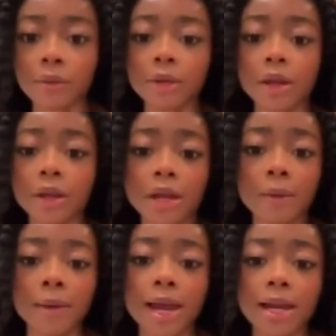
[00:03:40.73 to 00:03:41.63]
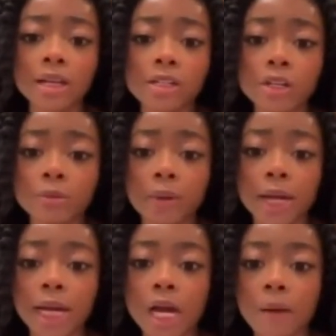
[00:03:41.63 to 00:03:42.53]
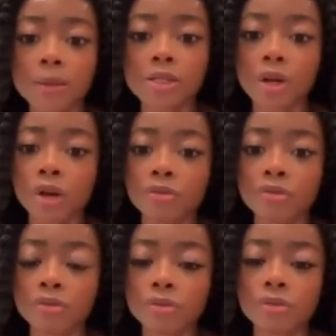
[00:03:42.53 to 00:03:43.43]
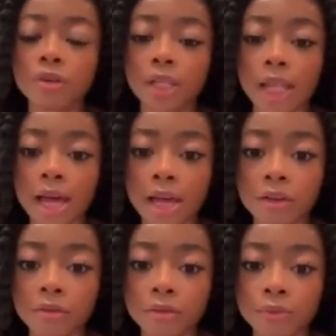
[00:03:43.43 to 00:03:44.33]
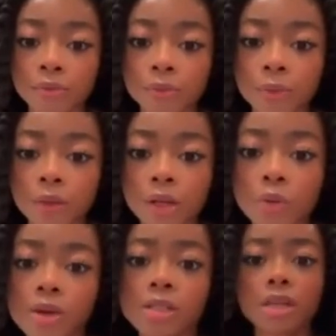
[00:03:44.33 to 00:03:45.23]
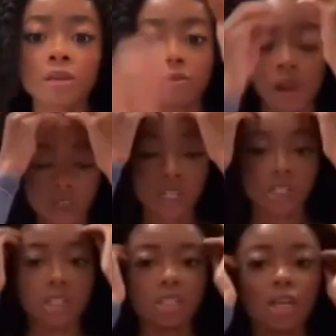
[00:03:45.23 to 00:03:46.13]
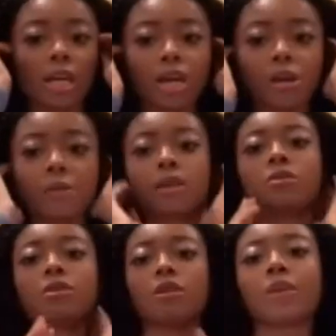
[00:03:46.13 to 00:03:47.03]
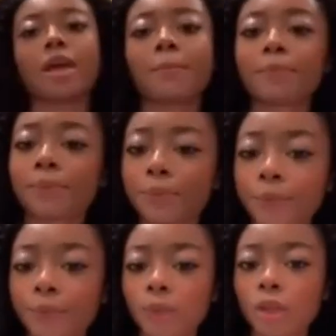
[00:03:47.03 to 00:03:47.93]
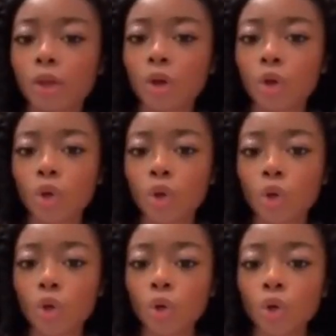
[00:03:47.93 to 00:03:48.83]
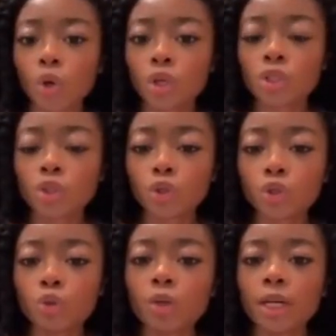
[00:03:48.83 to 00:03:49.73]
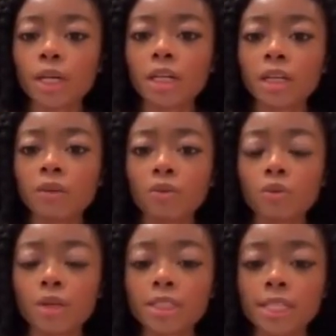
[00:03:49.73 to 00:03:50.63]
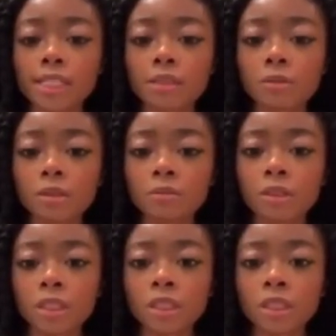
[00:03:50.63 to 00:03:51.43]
put it in the question box because I don't know why it's not allowing y'all to comment. I didn't turn my comments off for live. You have to get off live changes and yeah, and I'm not doing all that.